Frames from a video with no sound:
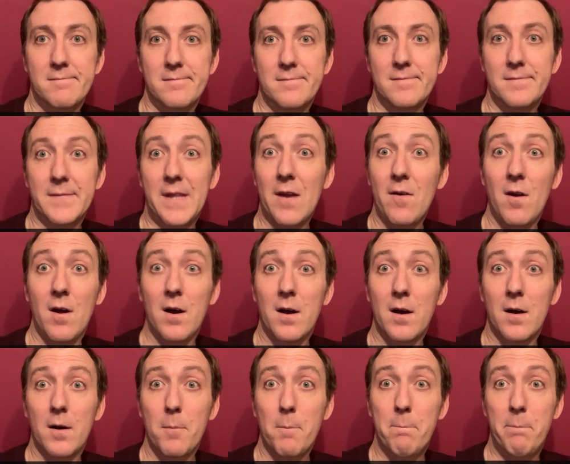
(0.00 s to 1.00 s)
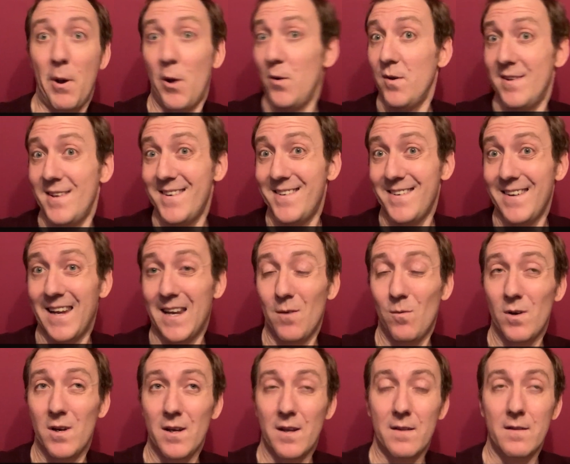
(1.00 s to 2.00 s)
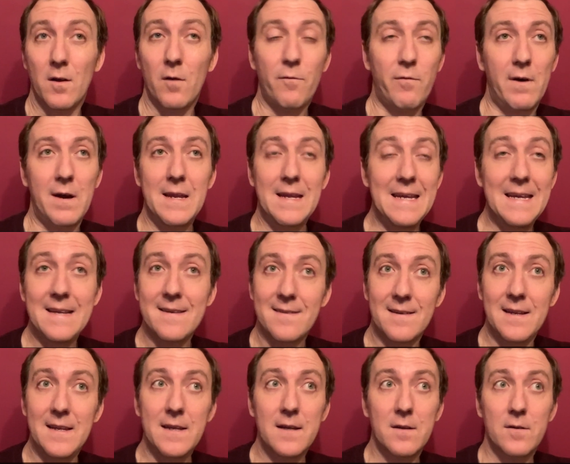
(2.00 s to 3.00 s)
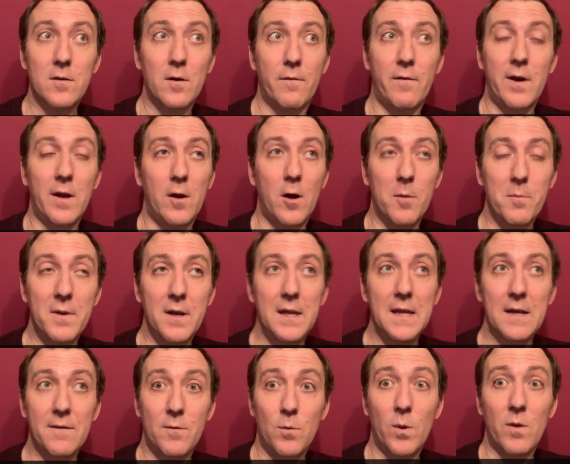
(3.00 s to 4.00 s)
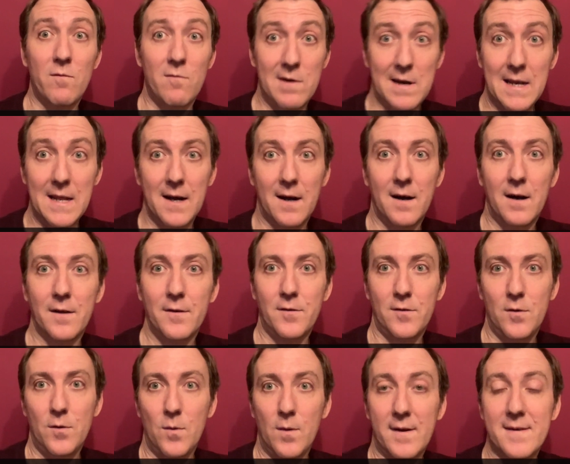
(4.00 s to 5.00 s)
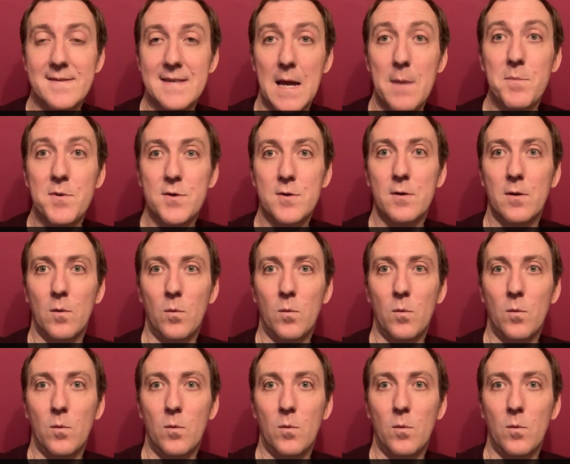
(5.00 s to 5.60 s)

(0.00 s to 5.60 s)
There are bonuses you can get at work, not very easily, not very commonly. You have to work really hard and do exceptional